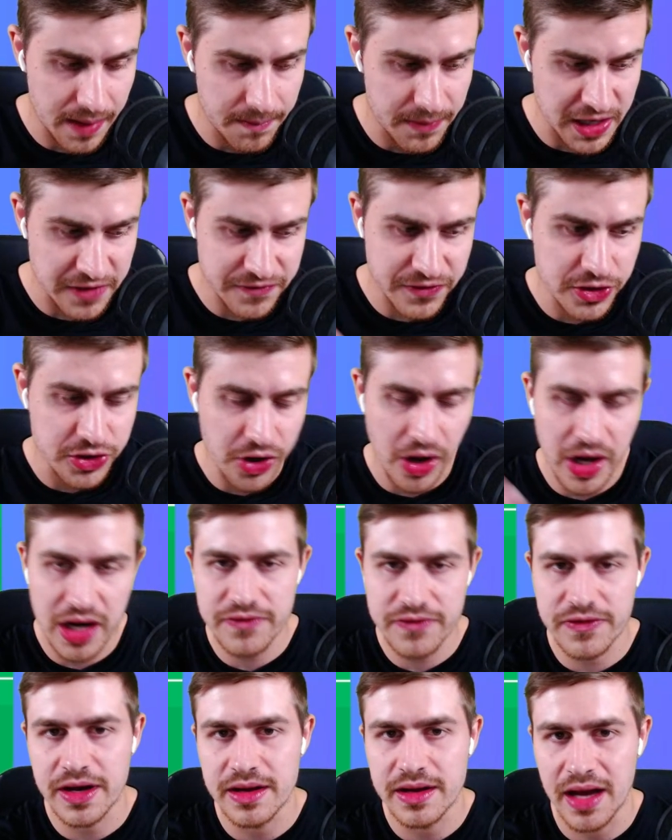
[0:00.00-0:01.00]
But if you don't
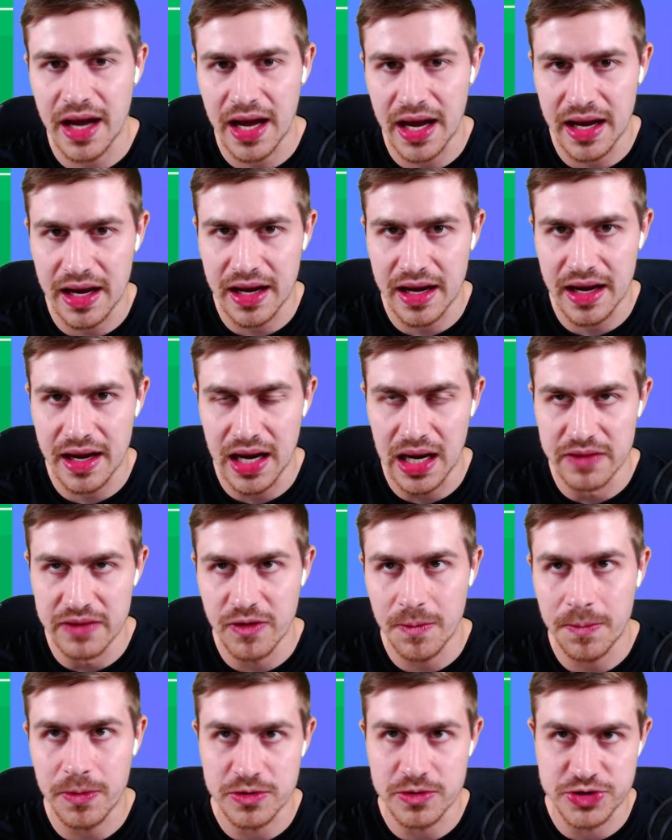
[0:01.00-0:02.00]
have a
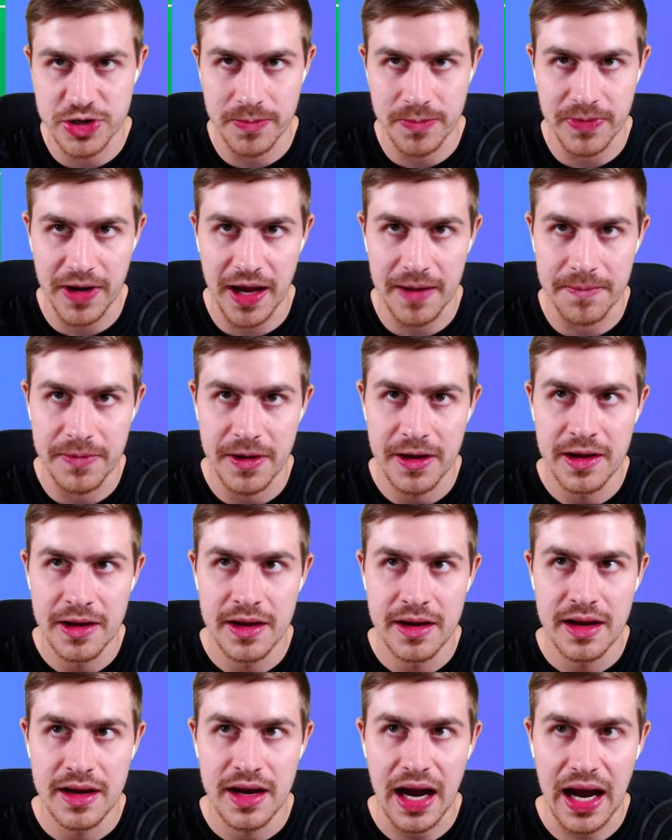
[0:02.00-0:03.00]
Liverpool triple up,
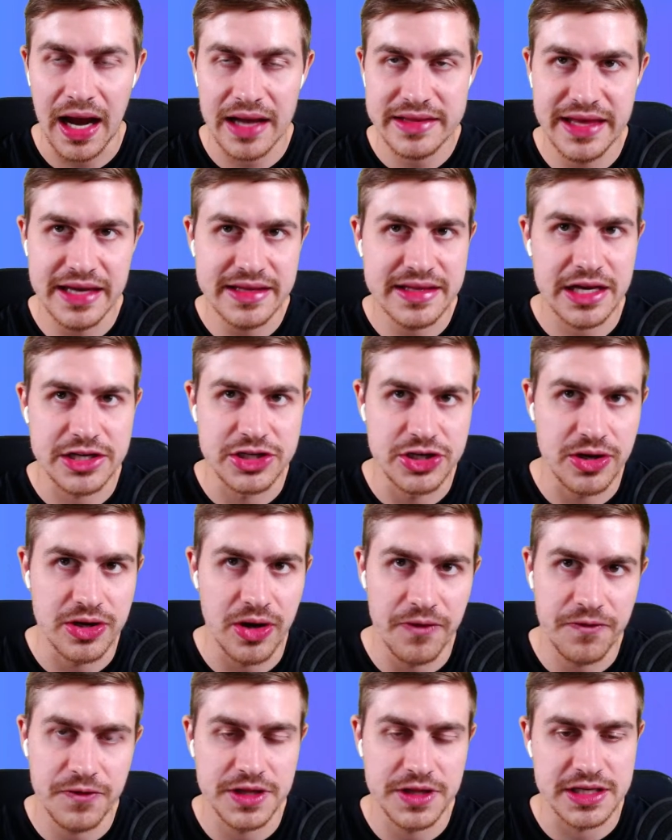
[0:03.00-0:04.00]
I think that you
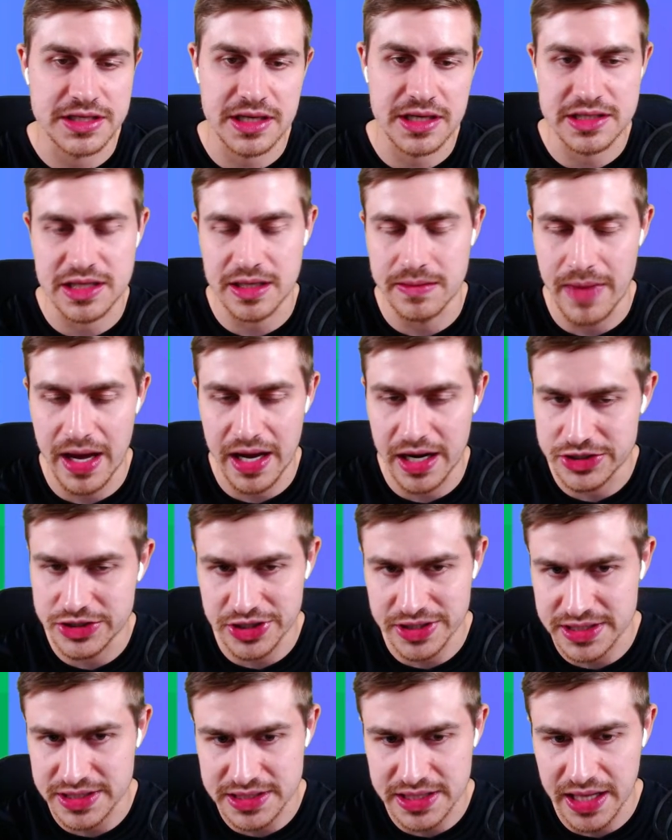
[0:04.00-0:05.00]
go for the assistant manager
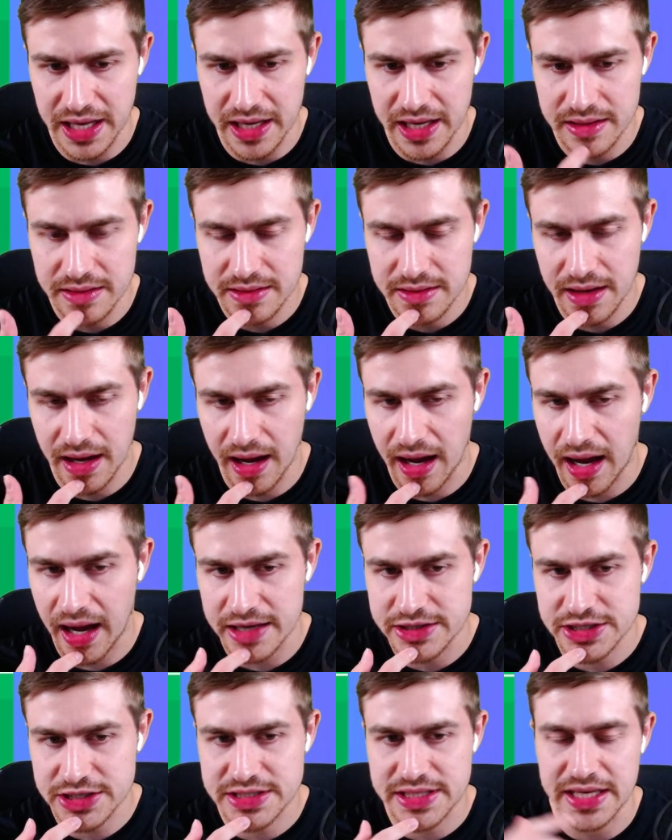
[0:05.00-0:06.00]
instead. I
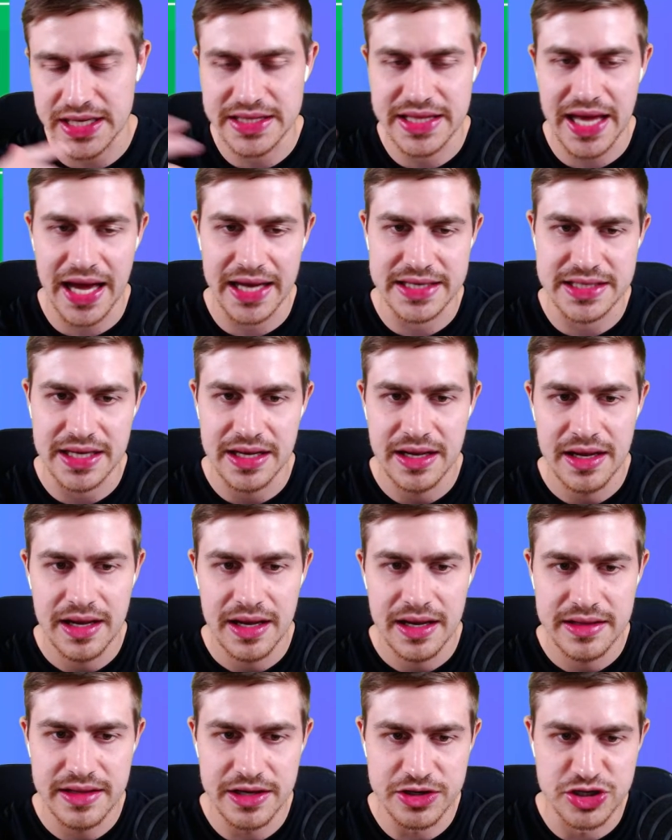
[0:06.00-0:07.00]
just think that
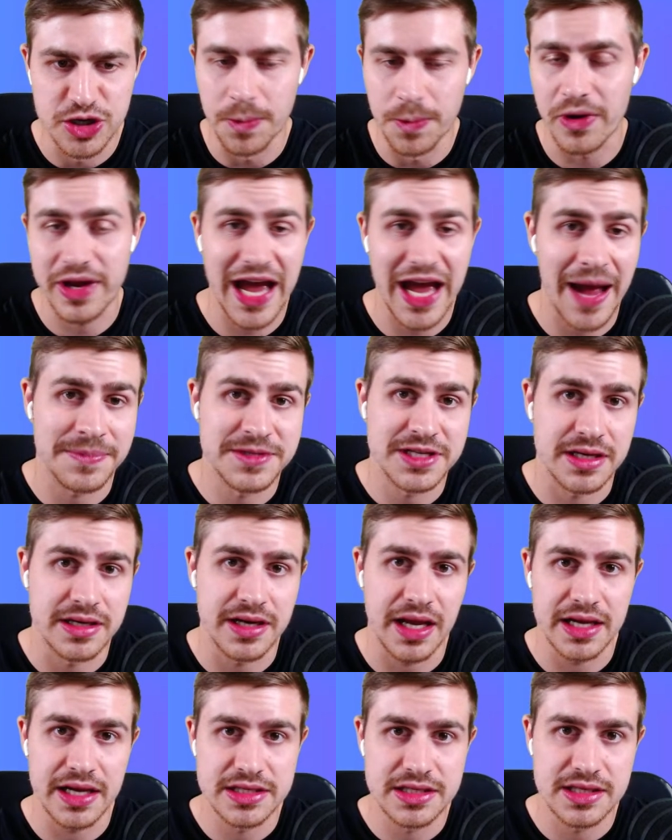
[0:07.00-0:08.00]
the triple captain
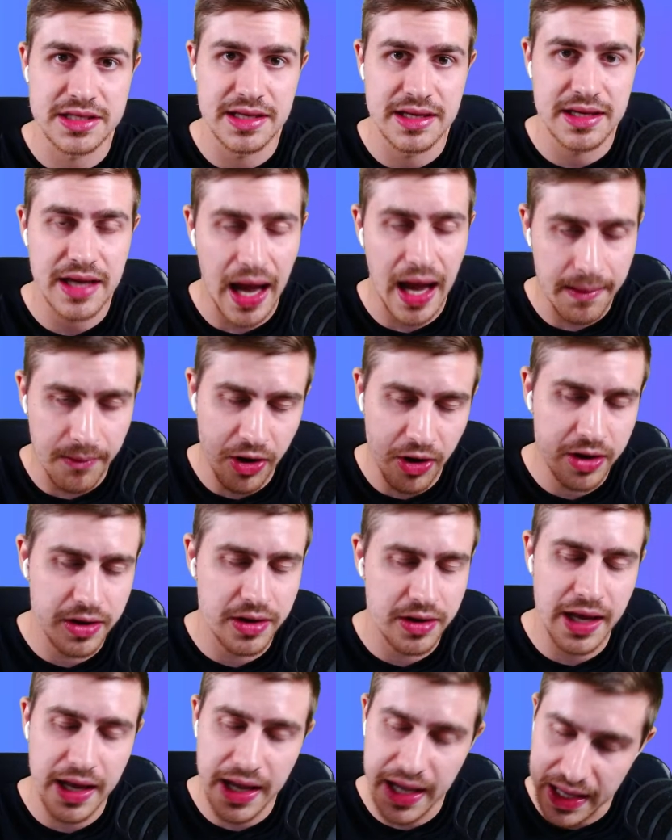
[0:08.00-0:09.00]
is,
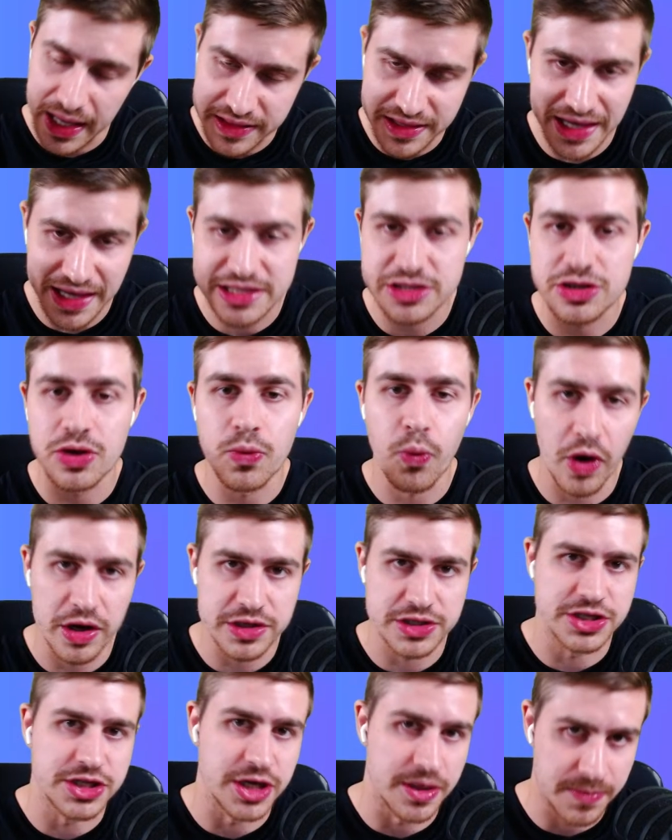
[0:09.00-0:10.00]
it's the
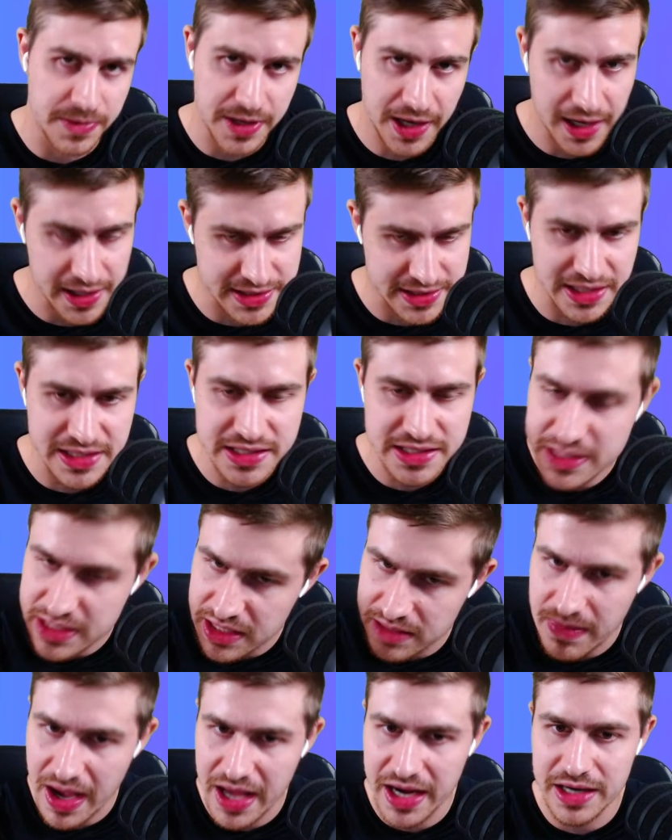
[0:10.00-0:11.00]
worst chip, guys. The
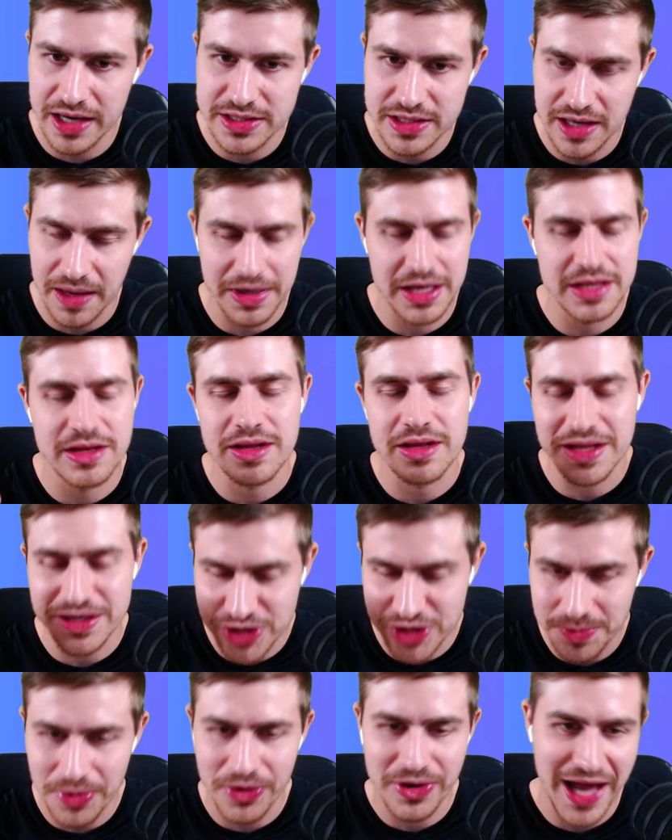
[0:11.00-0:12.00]
assistant manager, the
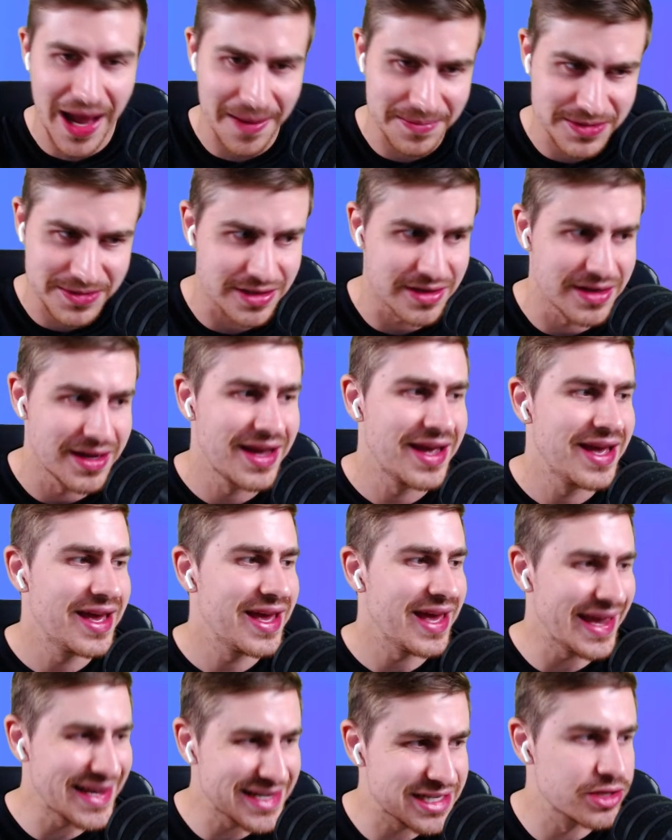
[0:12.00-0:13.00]
triple captain
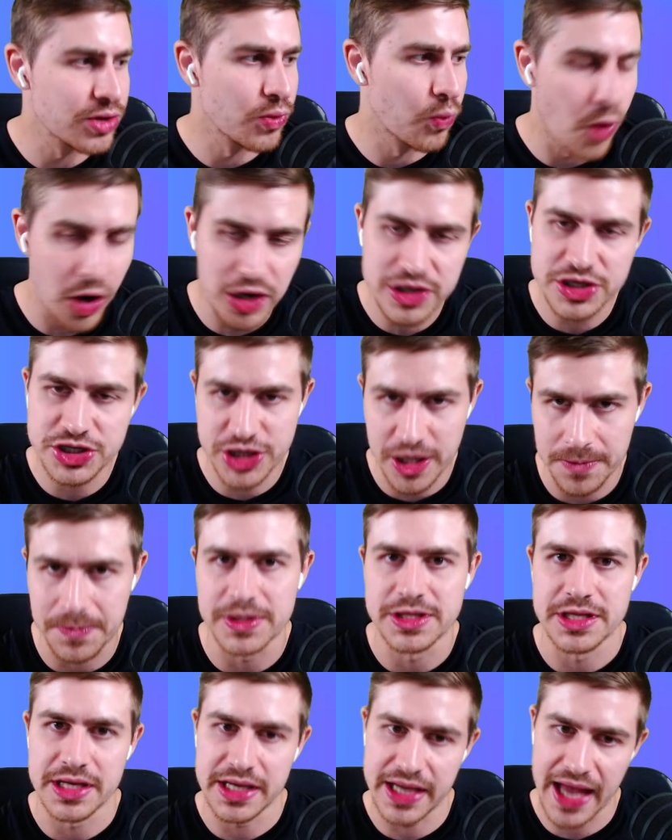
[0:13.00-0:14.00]
is the worst chip
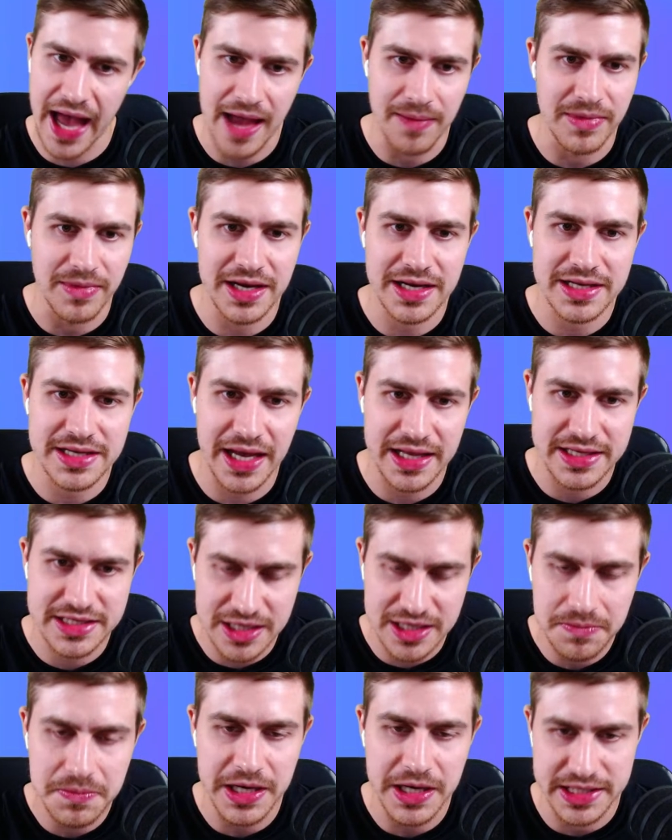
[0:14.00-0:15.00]
in the game. It's
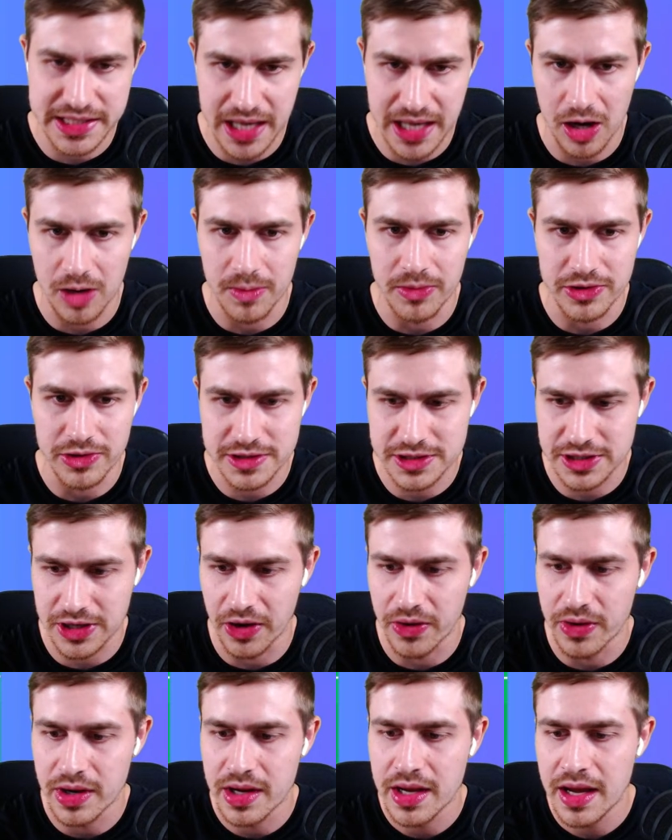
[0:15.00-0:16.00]
simply terrible.
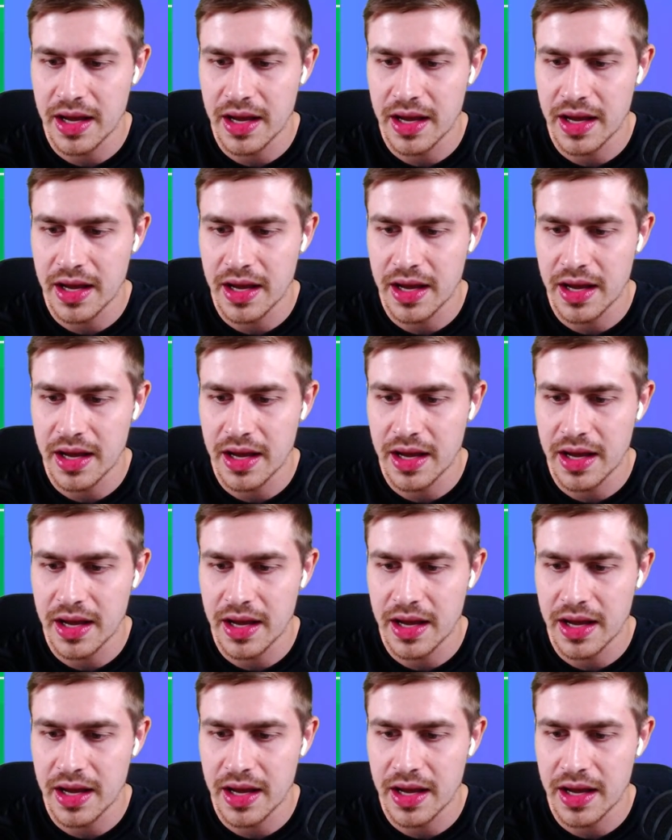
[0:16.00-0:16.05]
So